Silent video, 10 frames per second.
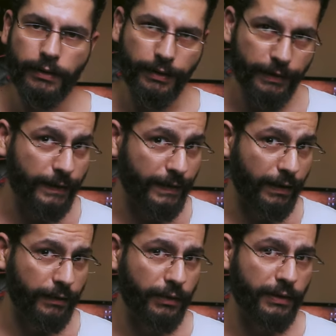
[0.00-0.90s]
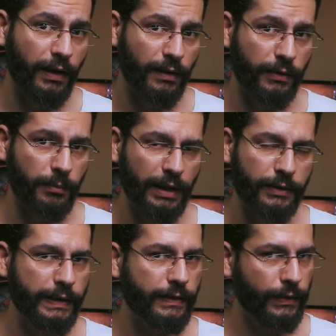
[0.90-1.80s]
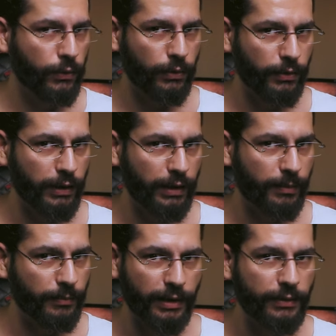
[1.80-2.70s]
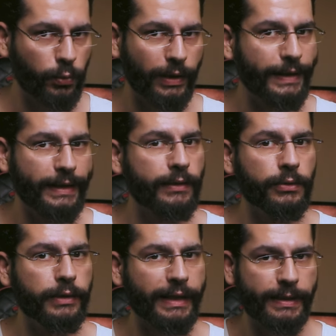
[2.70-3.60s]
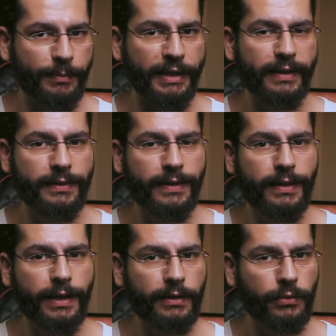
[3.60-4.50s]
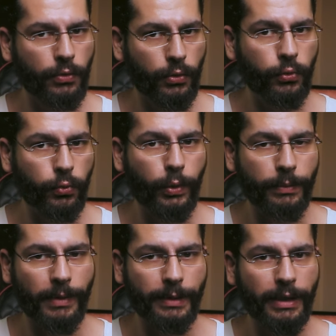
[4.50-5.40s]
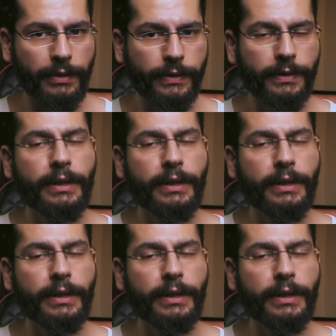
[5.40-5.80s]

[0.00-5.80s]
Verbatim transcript: This is a one hundred dollar mouse, so I'm not willing to experience that or ruin my mouse.